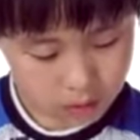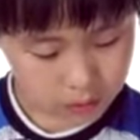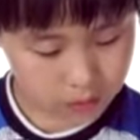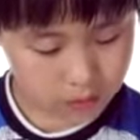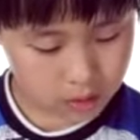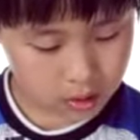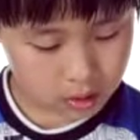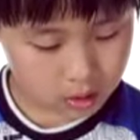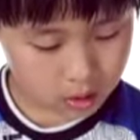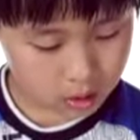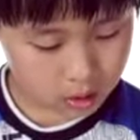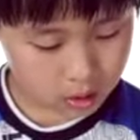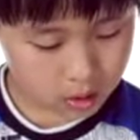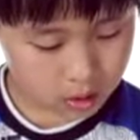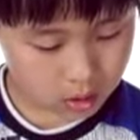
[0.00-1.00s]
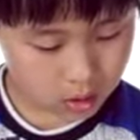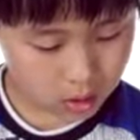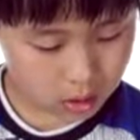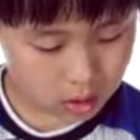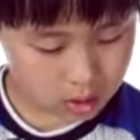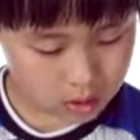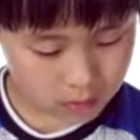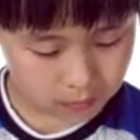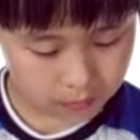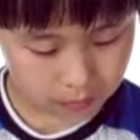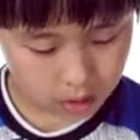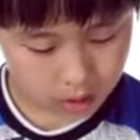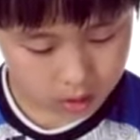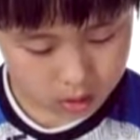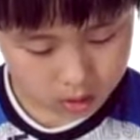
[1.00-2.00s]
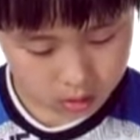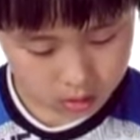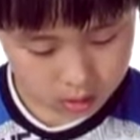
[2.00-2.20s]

Vin gets weak